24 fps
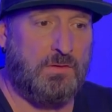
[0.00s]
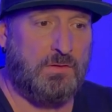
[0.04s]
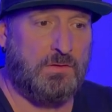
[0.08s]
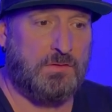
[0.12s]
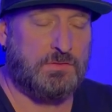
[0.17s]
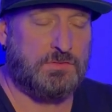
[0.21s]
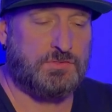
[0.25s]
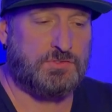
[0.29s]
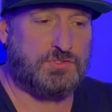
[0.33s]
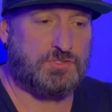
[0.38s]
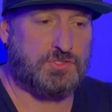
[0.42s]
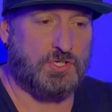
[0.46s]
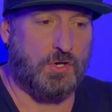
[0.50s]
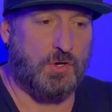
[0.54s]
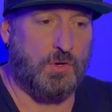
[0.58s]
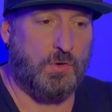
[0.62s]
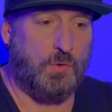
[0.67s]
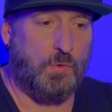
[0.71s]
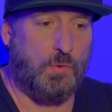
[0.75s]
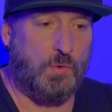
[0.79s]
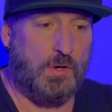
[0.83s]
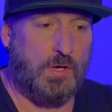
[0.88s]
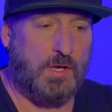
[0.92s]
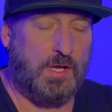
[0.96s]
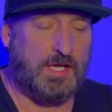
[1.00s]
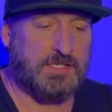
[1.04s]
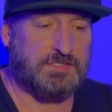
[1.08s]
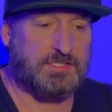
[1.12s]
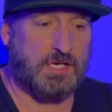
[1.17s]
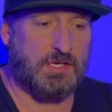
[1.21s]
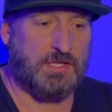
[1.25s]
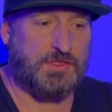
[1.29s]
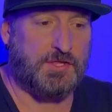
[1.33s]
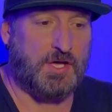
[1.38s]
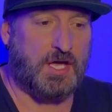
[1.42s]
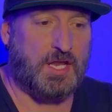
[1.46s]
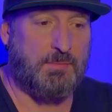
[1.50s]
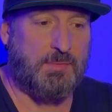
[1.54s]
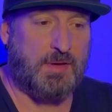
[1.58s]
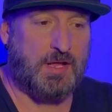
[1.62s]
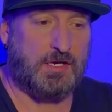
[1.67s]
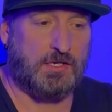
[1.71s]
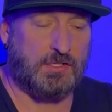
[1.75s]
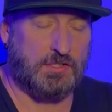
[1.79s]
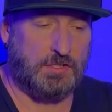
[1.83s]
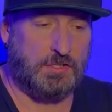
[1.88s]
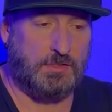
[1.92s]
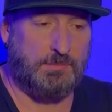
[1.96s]
So as I thought about it a
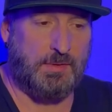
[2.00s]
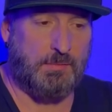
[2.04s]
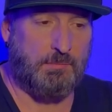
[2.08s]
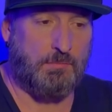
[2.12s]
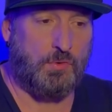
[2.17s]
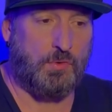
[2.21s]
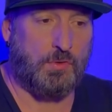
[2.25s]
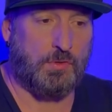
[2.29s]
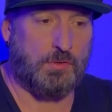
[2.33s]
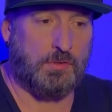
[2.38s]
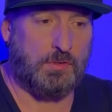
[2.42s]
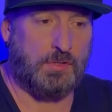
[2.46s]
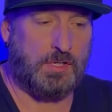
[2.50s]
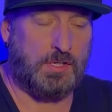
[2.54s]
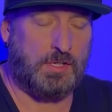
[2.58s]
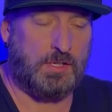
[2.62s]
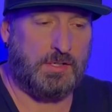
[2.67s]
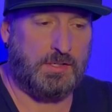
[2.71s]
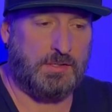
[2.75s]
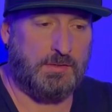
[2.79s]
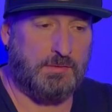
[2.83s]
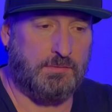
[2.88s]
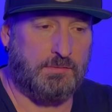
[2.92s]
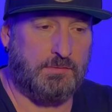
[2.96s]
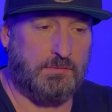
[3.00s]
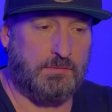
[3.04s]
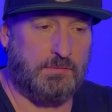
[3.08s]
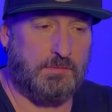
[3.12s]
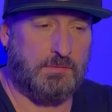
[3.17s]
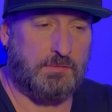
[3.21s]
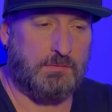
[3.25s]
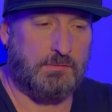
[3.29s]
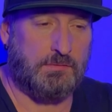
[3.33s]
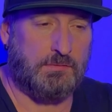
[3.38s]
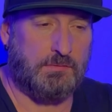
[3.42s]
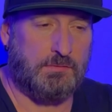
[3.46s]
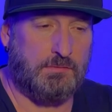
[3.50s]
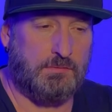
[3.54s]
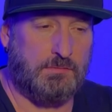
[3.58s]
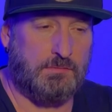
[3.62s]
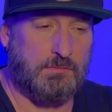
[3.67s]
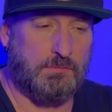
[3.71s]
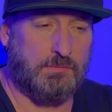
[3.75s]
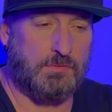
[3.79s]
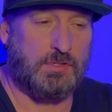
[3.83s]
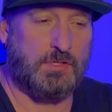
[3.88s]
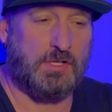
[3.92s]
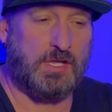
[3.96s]
little bit more, I
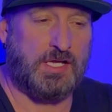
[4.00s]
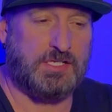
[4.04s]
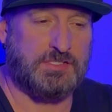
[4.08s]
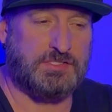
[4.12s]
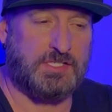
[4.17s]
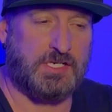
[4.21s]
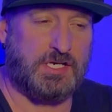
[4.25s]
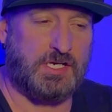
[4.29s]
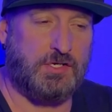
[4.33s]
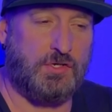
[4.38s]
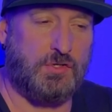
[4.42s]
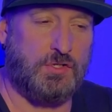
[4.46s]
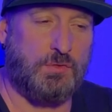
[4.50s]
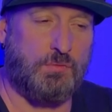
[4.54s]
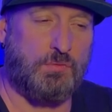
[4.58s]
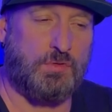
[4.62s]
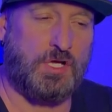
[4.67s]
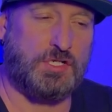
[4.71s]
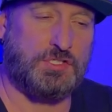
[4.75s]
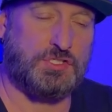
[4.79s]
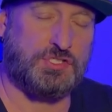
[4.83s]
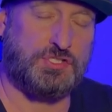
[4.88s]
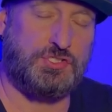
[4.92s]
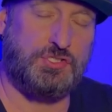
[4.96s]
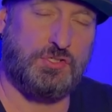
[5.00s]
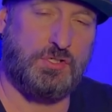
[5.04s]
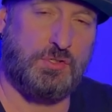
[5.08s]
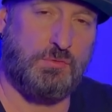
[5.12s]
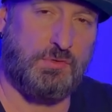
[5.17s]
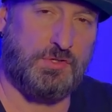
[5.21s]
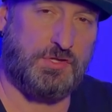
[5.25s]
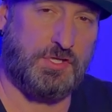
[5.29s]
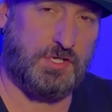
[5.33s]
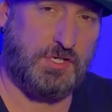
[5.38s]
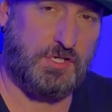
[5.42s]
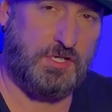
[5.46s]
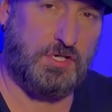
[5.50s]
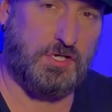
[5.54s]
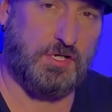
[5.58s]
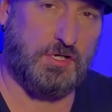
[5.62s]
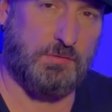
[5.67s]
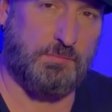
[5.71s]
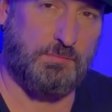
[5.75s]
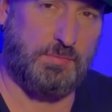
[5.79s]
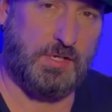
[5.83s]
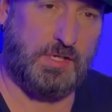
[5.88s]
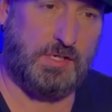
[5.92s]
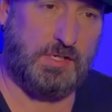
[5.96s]
realized that I know that we're not just dealing with it here,
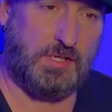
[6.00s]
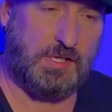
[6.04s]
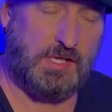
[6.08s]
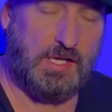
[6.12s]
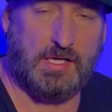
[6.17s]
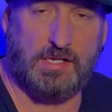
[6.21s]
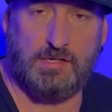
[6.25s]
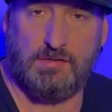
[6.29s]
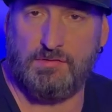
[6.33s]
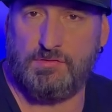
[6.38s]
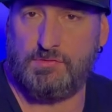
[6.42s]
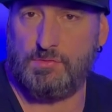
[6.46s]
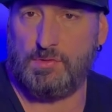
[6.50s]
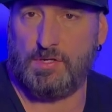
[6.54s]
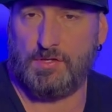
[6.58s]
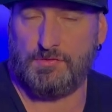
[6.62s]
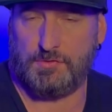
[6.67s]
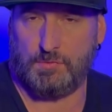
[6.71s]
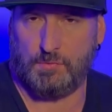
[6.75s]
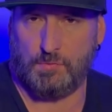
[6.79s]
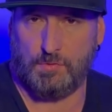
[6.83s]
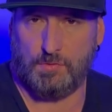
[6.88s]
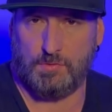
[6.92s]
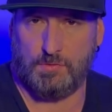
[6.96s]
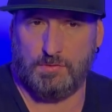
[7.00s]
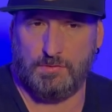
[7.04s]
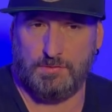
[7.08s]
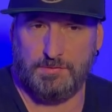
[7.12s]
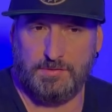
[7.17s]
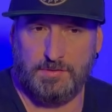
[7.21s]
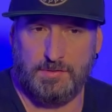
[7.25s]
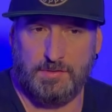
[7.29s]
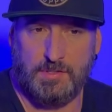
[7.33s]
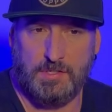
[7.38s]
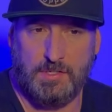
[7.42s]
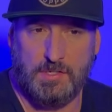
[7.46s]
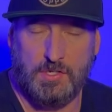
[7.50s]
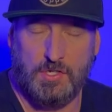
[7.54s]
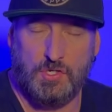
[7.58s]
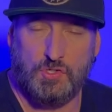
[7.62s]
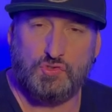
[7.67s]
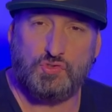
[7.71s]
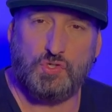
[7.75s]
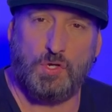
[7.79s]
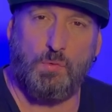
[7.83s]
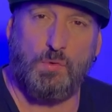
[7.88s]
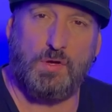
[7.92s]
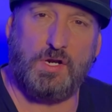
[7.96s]
but again, throughout the world.
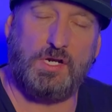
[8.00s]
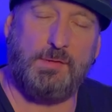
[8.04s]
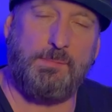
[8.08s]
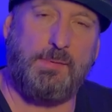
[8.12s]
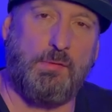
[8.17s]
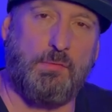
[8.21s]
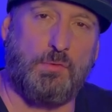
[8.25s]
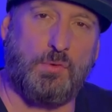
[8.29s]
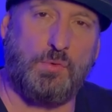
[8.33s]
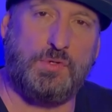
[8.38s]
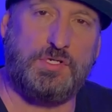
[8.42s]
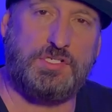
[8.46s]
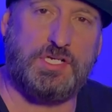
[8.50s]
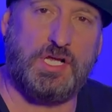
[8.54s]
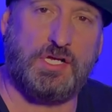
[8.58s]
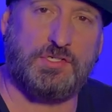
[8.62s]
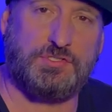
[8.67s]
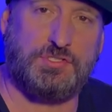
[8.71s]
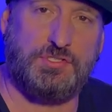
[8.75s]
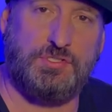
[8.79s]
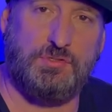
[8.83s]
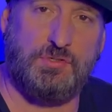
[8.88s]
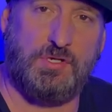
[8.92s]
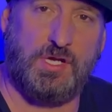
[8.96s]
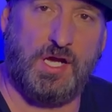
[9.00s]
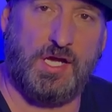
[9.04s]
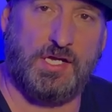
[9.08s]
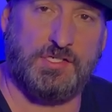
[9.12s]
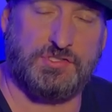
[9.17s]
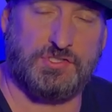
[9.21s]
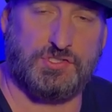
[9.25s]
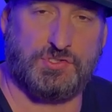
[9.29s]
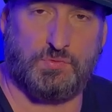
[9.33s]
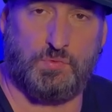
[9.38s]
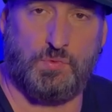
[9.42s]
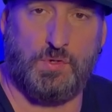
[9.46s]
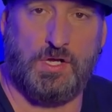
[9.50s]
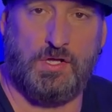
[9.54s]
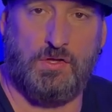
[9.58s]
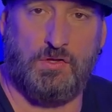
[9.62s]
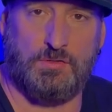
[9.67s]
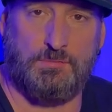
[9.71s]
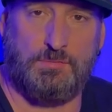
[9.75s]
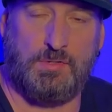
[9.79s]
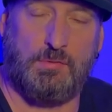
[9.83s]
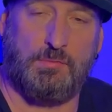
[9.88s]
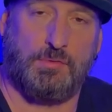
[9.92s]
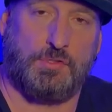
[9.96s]
So I wanted to be able to reach out to you guys as well and
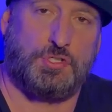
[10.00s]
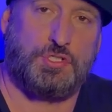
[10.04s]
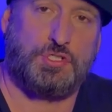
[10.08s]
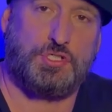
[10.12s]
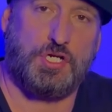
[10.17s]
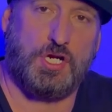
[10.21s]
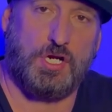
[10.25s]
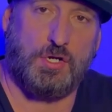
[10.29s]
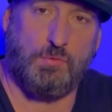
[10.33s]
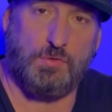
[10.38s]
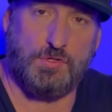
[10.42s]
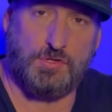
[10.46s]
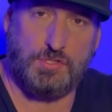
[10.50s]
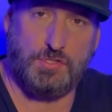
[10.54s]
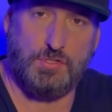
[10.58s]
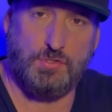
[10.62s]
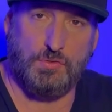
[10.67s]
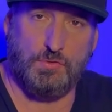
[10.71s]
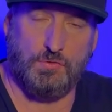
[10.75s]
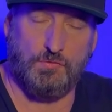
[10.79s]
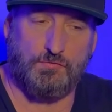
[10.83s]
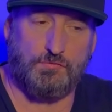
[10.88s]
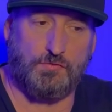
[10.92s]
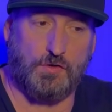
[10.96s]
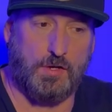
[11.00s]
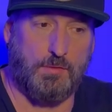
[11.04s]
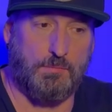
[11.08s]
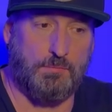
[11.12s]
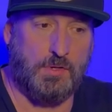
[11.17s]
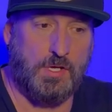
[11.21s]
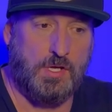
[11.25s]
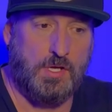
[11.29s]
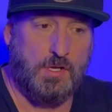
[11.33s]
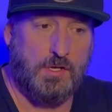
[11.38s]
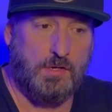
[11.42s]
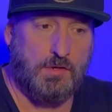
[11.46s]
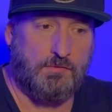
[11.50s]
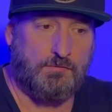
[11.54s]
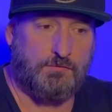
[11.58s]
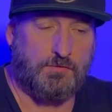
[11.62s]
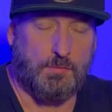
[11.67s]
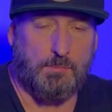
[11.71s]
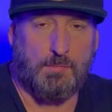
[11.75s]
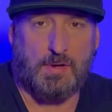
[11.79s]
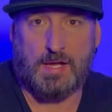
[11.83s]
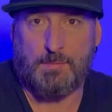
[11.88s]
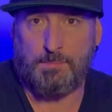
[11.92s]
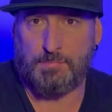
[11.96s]
be able to share with you from
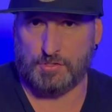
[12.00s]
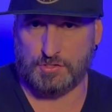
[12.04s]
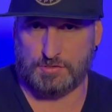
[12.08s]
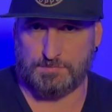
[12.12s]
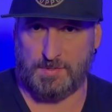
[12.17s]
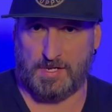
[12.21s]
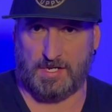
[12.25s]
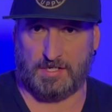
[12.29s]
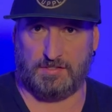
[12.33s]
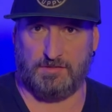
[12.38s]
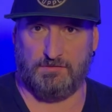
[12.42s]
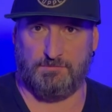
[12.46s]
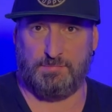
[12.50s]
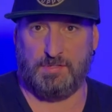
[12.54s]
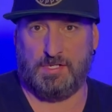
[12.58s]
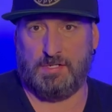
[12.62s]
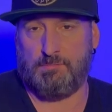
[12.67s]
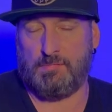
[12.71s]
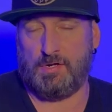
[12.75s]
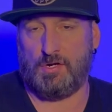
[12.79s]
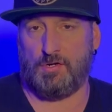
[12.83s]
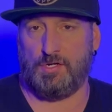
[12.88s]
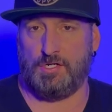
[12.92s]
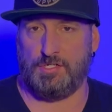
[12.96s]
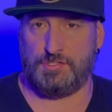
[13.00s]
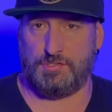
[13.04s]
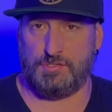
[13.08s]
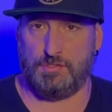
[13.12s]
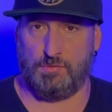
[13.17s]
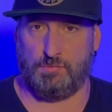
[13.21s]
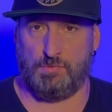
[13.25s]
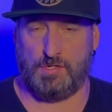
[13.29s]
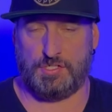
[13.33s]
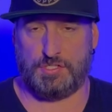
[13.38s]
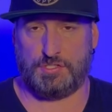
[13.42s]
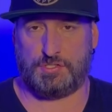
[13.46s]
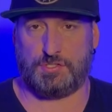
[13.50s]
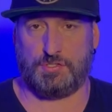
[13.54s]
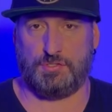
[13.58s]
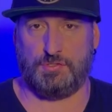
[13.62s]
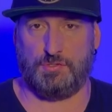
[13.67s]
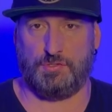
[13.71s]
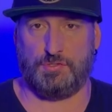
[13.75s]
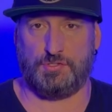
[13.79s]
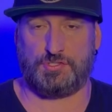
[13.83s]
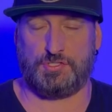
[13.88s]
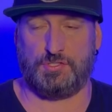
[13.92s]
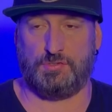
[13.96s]
my perspective, being married registered
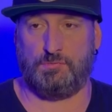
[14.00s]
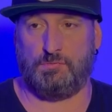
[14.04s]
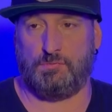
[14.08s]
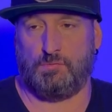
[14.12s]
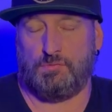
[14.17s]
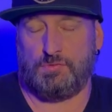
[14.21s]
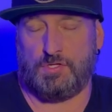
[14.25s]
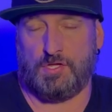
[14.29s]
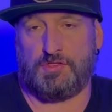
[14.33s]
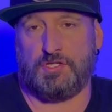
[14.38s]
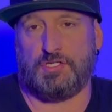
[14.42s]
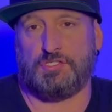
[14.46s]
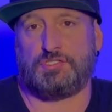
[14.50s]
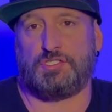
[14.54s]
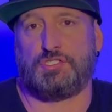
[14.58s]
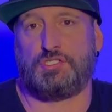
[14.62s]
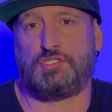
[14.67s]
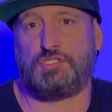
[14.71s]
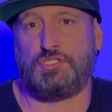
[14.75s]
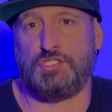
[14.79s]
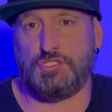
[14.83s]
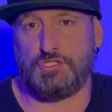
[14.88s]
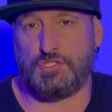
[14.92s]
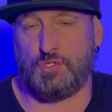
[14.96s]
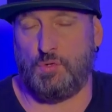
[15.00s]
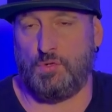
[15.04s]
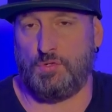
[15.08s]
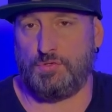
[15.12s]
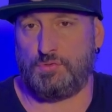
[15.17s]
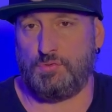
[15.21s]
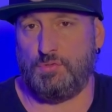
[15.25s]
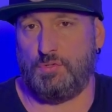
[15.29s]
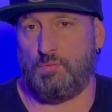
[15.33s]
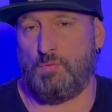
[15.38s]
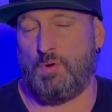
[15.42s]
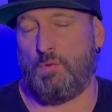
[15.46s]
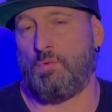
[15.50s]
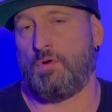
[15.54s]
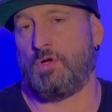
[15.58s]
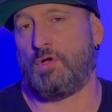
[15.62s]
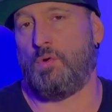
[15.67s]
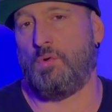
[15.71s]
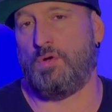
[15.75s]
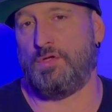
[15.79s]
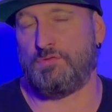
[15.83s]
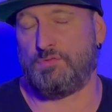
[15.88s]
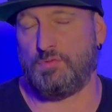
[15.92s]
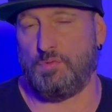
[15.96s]
nurse and the things that she's going through and what we're
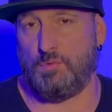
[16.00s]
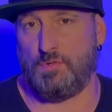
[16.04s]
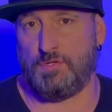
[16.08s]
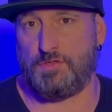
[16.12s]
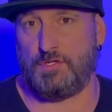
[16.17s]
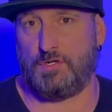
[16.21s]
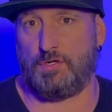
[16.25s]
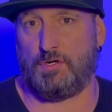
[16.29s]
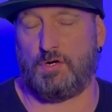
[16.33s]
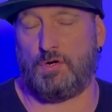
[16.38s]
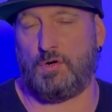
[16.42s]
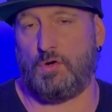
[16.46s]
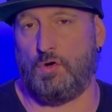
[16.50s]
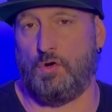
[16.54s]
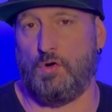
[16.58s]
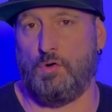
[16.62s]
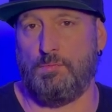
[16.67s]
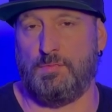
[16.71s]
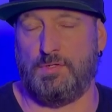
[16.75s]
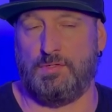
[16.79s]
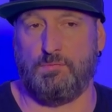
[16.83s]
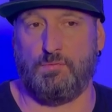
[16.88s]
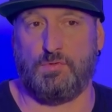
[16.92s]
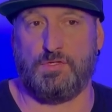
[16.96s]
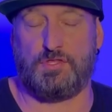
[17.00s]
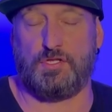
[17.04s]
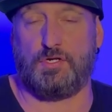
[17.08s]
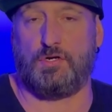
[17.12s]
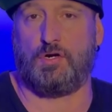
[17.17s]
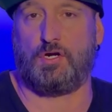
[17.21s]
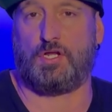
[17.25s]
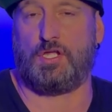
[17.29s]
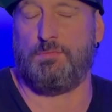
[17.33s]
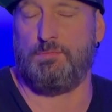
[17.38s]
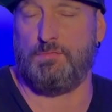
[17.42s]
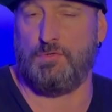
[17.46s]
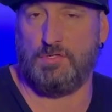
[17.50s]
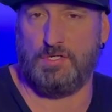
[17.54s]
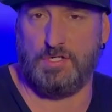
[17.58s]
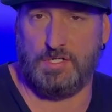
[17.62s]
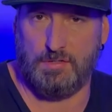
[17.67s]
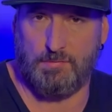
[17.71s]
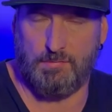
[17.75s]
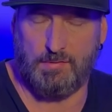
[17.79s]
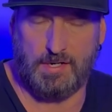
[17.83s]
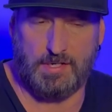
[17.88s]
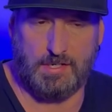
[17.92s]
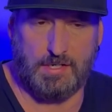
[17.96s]
going through within our home and within our community
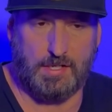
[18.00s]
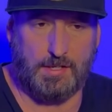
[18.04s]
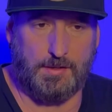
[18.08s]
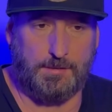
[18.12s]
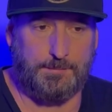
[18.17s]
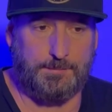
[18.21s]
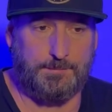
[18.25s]
right now.